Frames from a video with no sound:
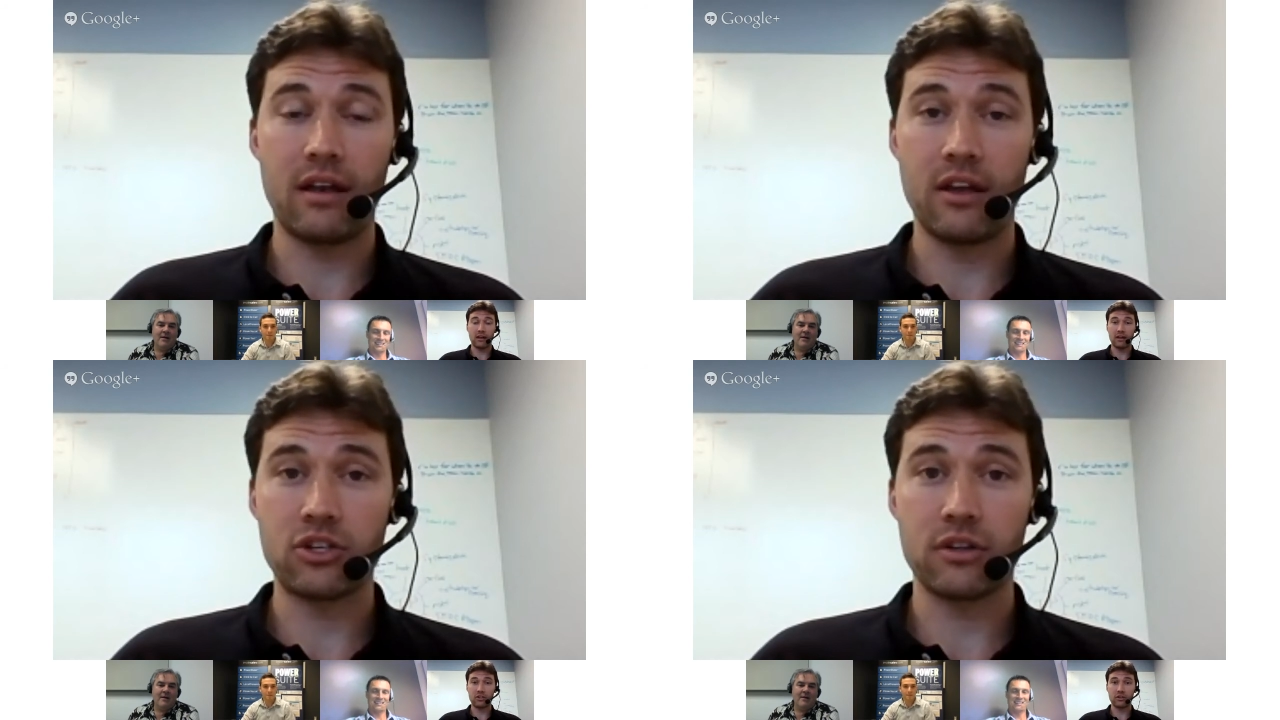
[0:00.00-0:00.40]

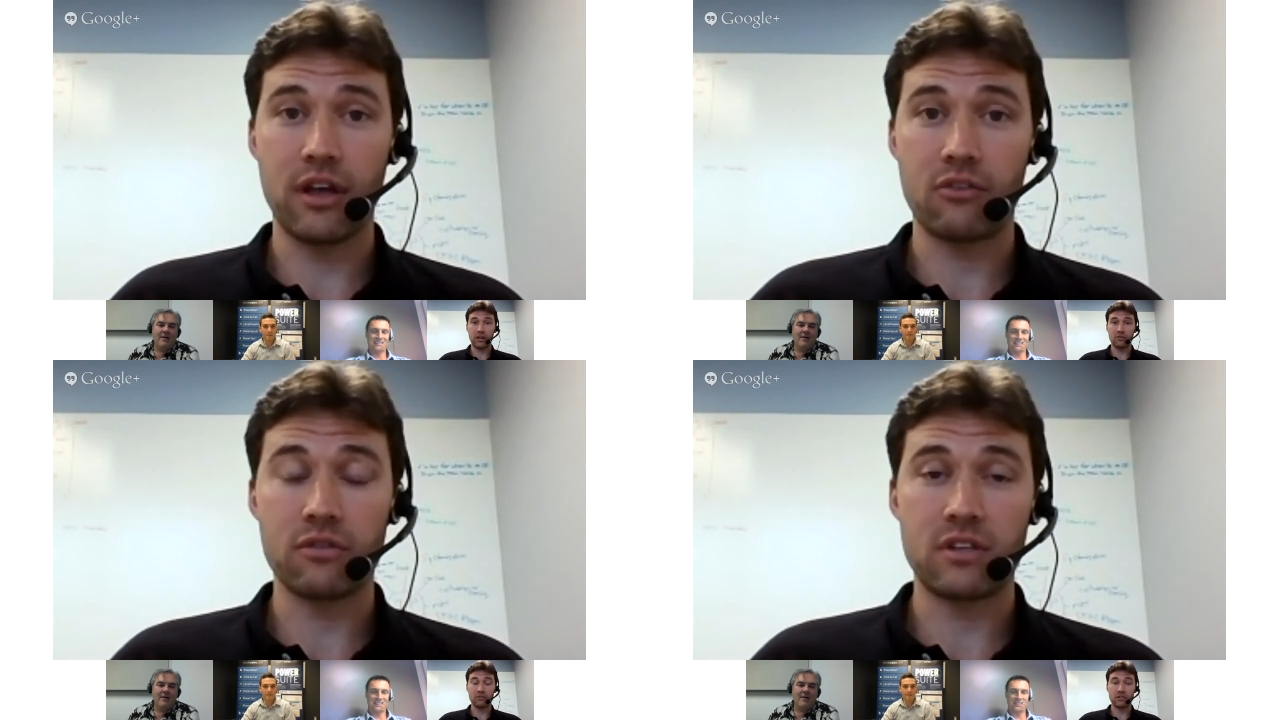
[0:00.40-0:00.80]
initial
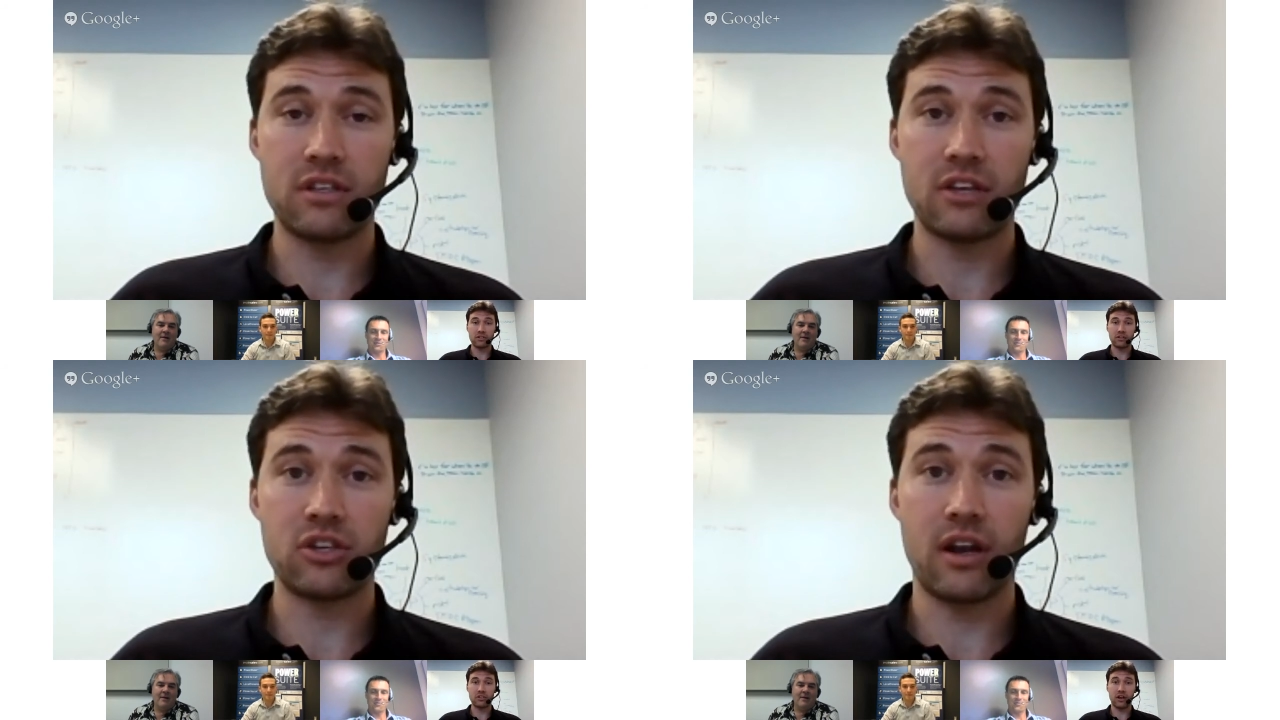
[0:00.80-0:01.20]
interest,
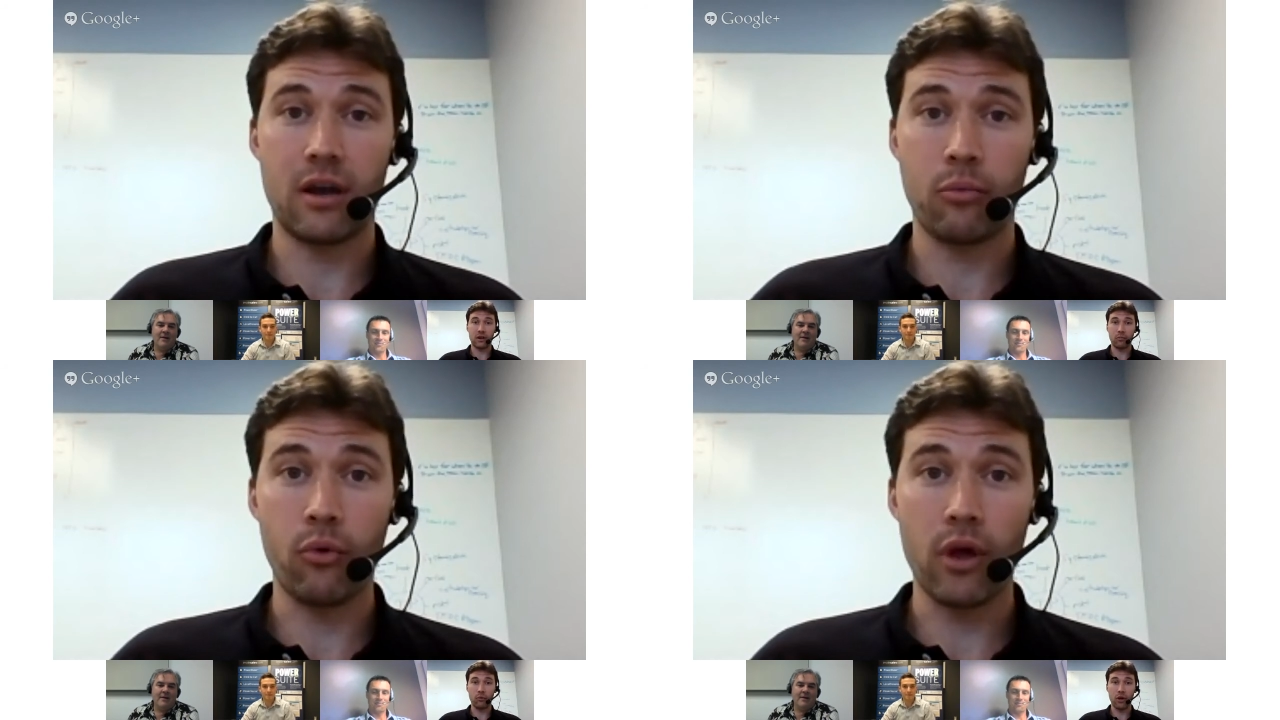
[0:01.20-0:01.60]
attention, and
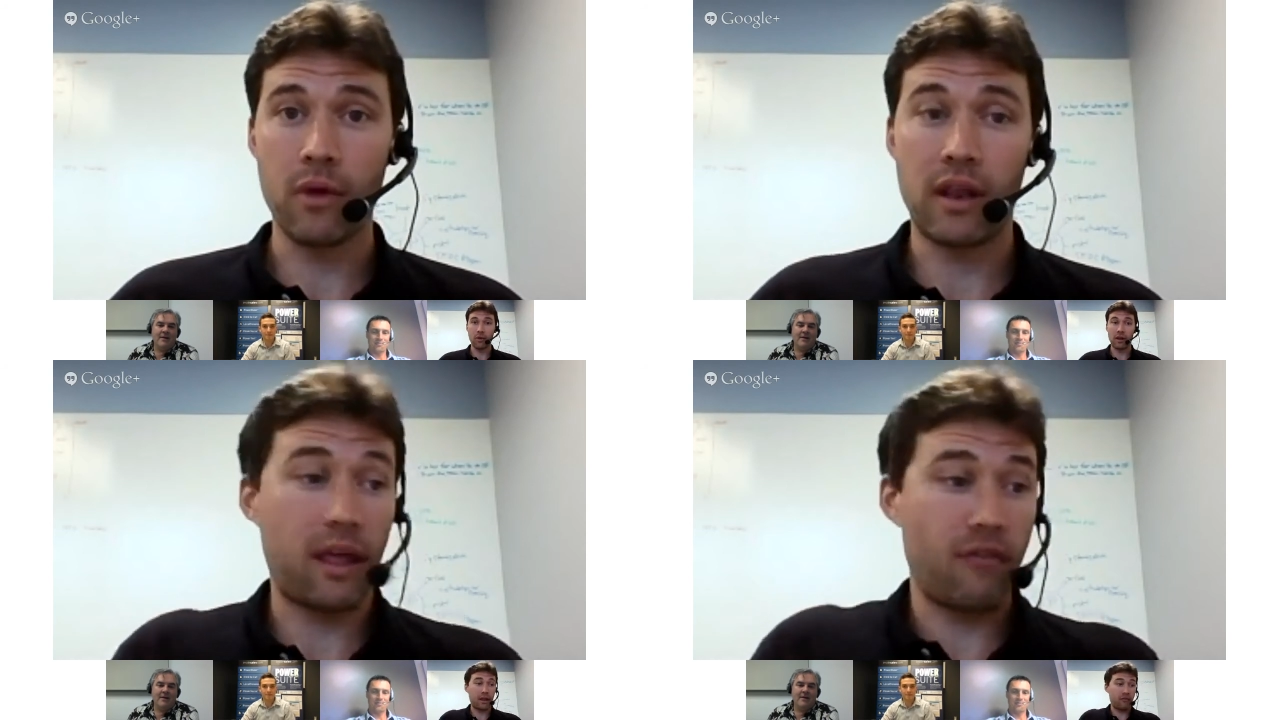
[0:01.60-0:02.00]
an
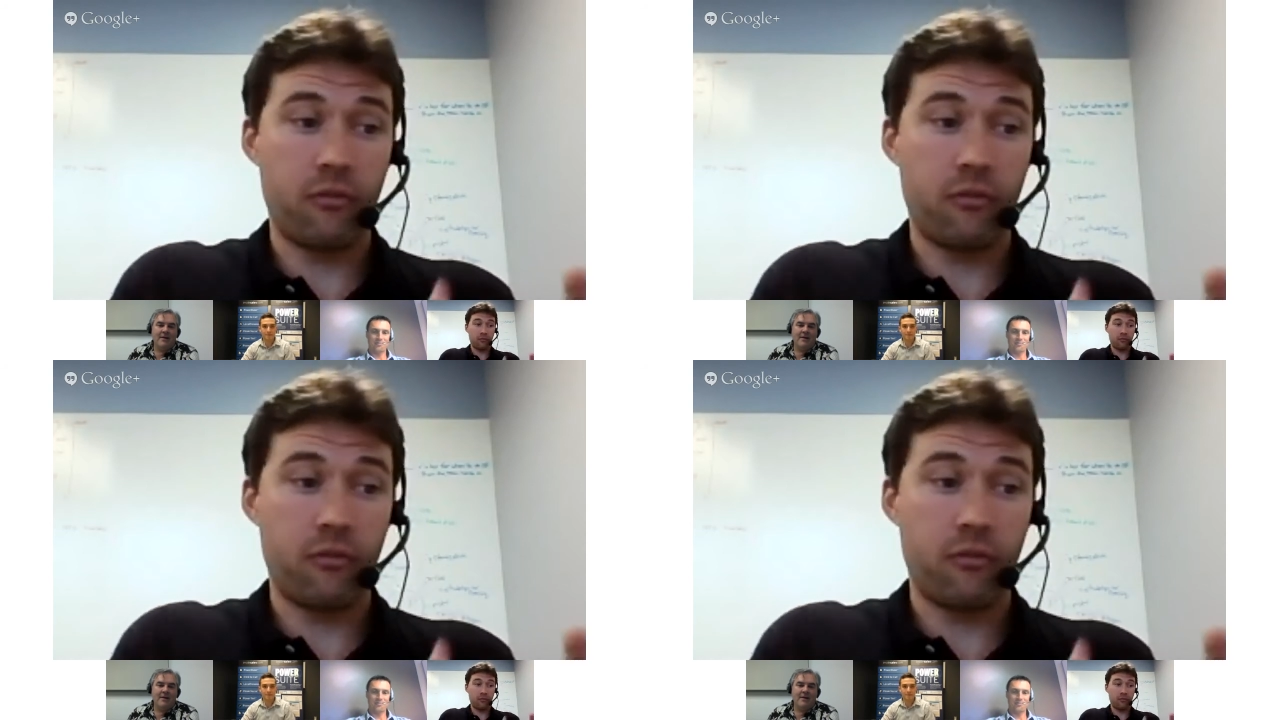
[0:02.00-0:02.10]
appointment